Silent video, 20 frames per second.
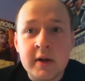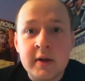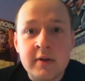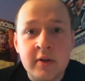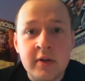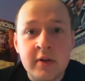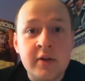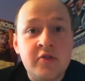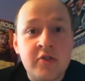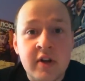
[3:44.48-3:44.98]

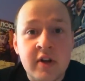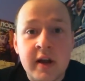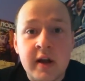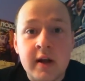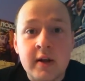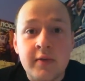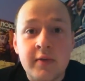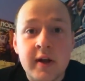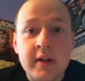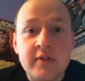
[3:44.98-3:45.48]
The Leeds
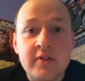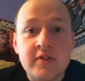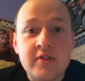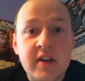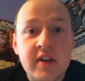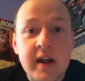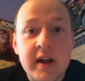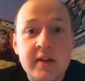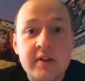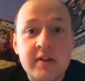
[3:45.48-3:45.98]
United fans
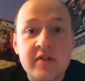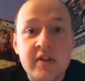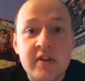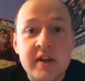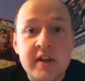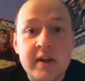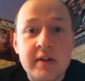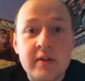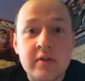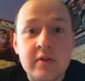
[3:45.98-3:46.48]
started
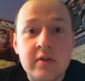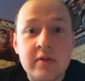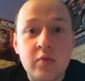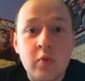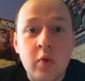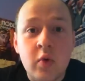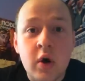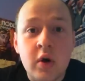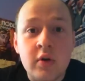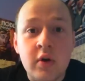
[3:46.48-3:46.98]
singing
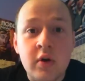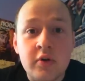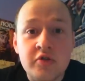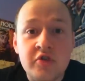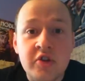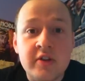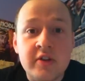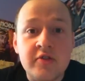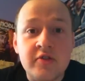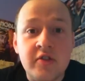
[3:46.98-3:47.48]
Warnock
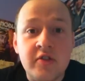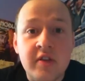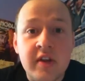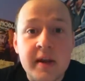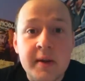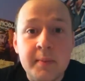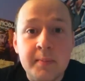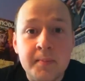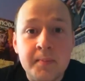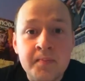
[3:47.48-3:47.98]
changed the
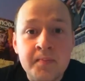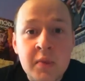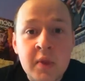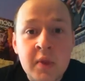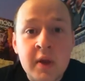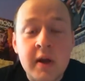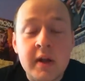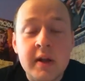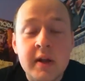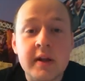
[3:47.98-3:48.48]
team,
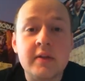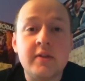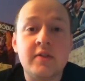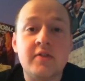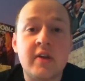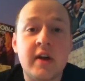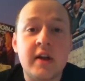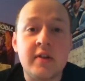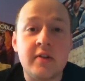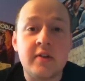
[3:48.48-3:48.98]
and he
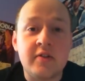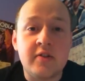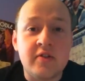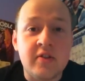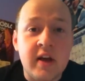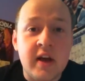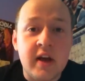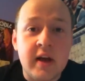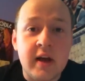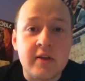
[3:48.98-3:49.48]
decided to
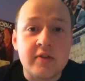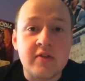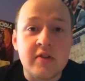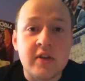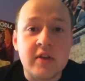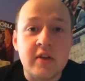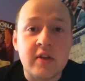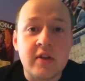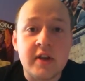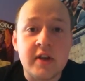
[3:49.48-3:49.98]

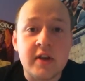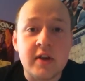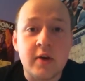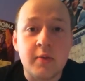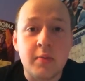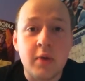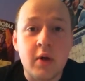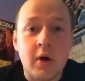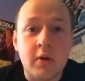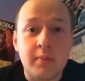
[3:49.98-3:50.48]
sarcastically
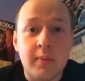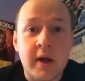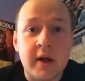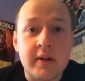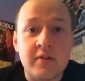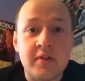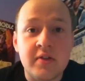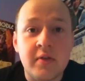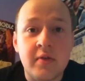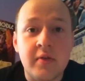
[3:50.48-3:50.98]
applaud
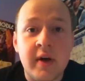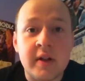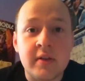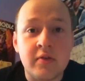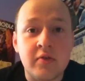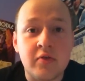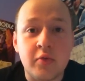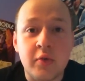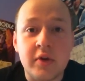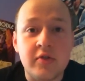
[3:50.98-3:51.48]
back to the
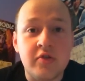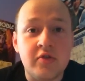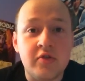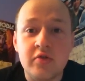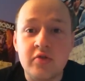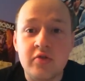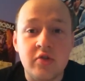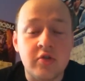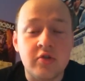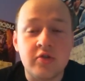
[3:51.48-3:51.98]
fans,
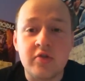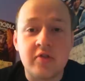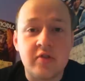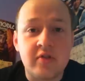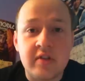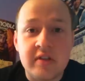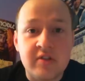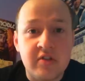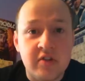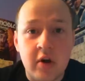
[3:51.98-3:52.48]
which just
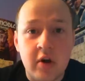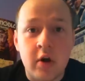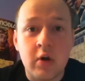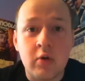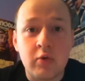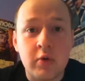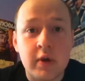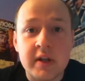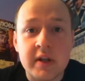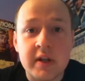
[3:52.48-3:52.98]
says it
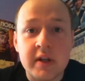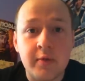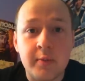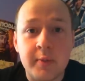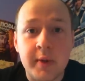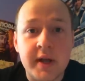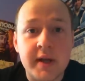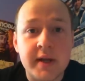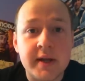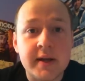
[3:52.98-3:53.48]
all, really, for
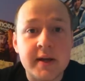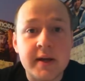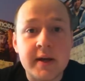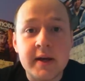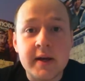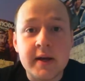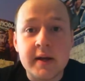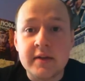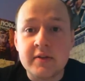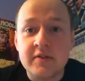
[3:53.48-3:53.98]
me.
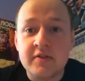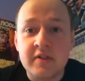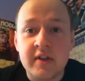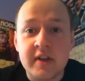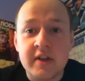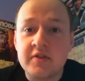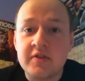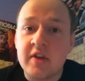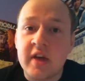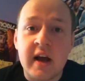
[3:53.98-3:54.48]

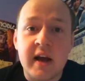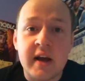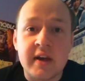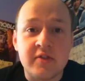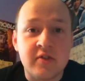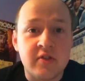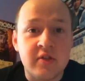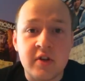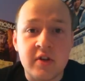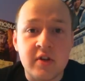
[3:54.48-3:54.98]
His heart
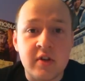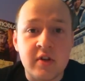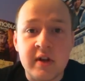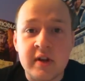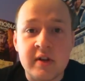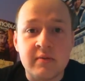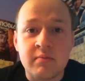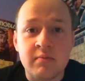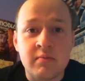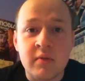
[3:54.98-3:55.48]
isn't
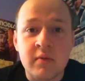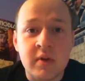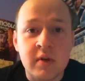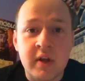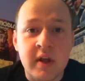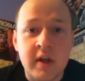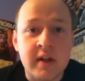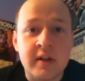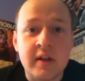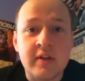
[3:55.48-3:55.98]

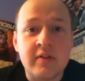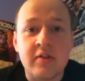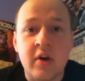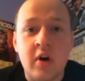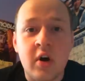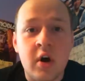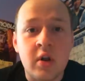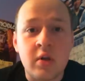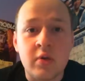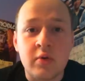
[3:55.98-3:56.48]
in this
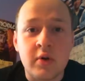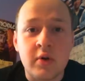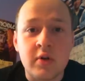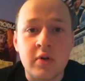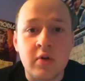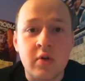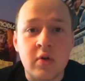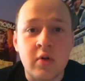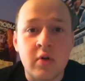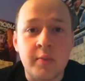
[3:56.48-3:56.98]
at all, or
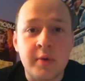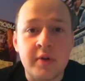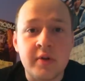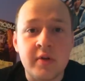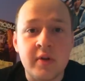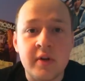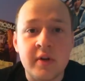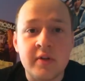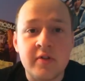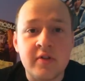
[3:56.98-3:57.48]
at the club,
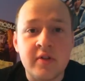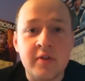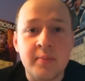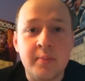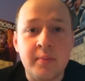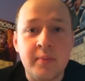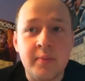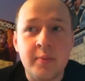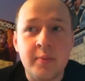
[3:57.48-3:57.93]
and to